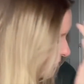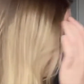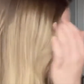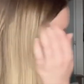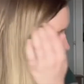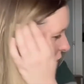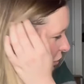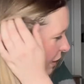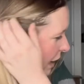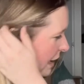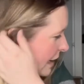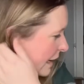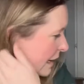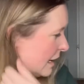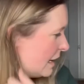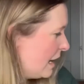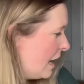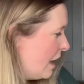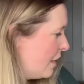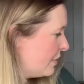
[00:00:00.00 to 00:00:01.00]

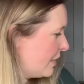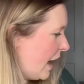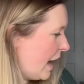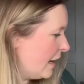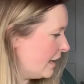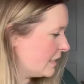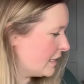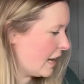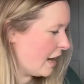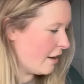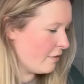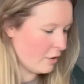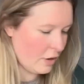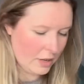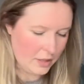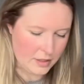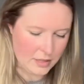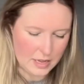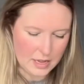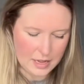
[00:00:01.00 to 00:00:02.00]
Alrighty, that is
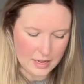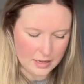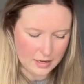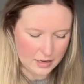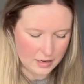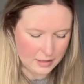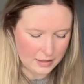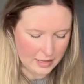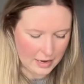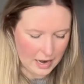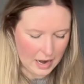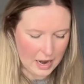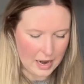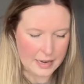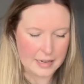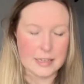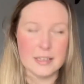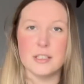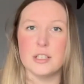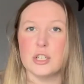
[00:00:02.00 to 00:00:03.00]
everything that
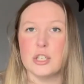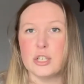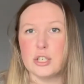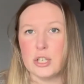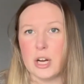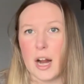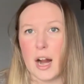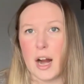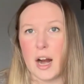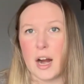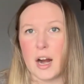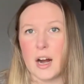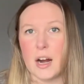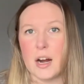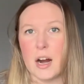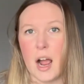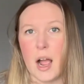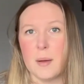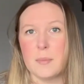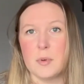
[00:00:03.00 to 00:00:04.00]
I need to
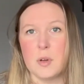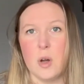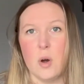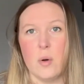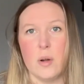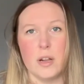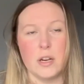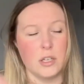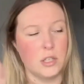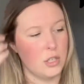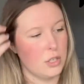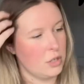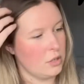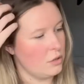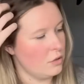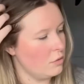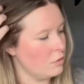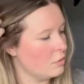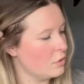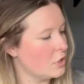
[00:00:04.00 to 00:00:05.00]
share. I'm going
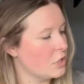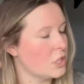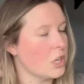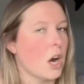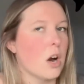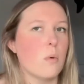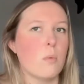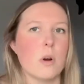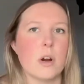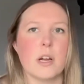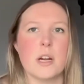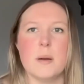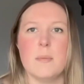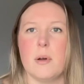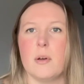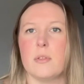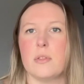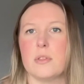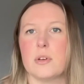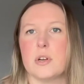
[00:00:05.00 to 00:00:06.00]
to start work in
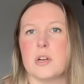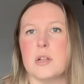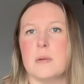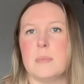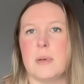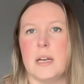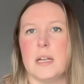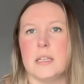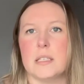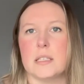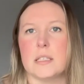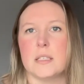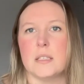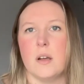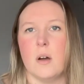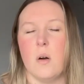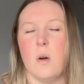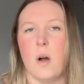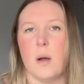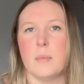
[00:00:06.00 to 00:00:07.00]
about 30 minutes,
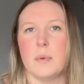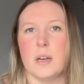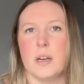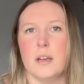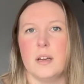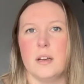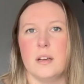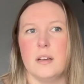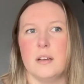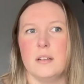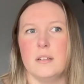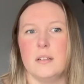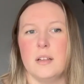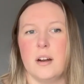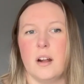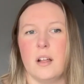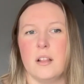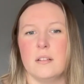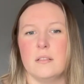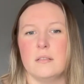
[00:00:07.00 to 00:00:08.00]
so I'm gonna knit
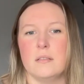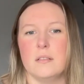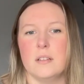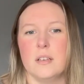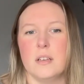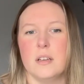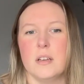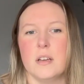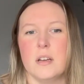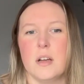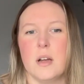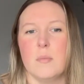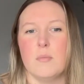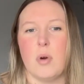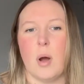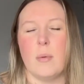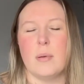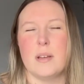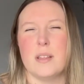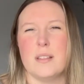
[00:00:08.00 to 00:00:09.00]
on
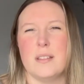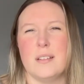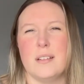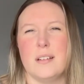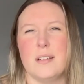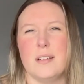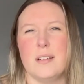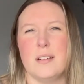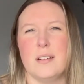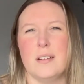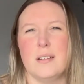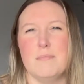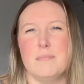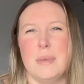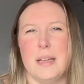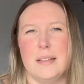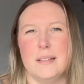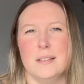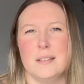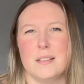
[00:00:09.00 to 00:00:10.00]
probably the
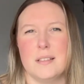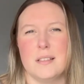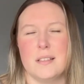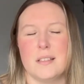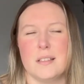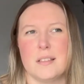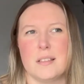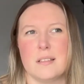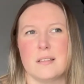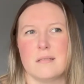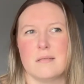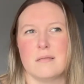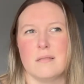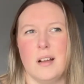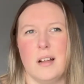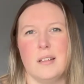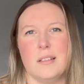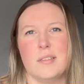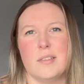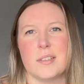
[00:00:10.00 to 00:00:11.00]
mittens.
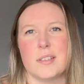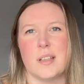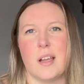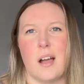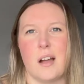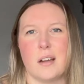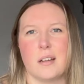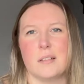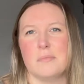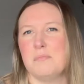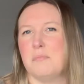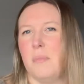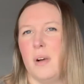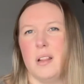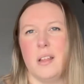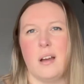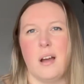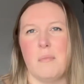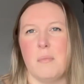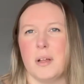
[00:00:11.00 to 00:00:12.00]
I'll do the sock,
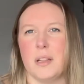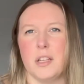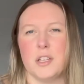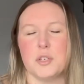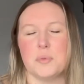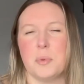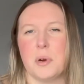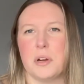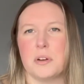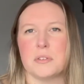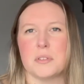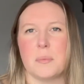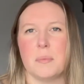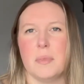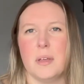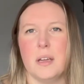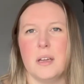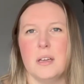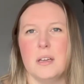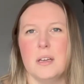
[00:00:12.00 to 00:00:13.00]
like on my lunch break or something.